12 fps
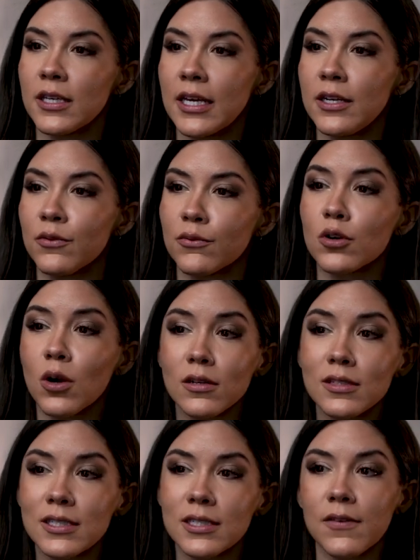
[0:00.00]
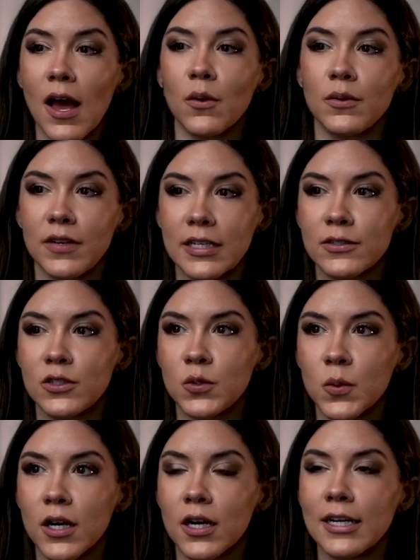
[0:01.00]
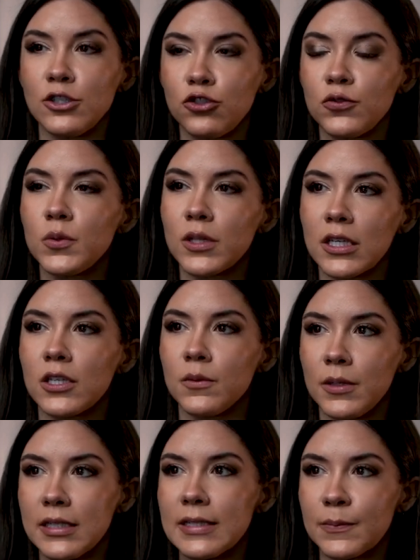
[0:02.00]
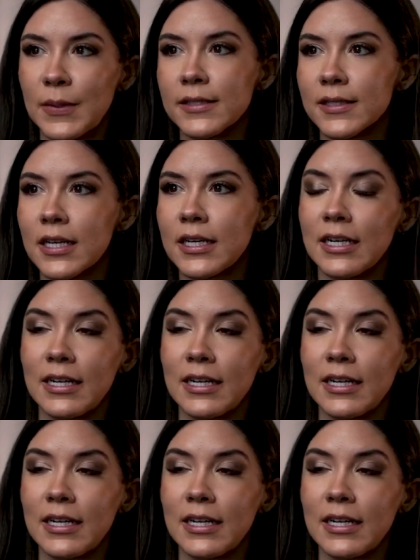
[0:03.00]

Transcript: And regardless of how advanced you are, I do think you need this baseline.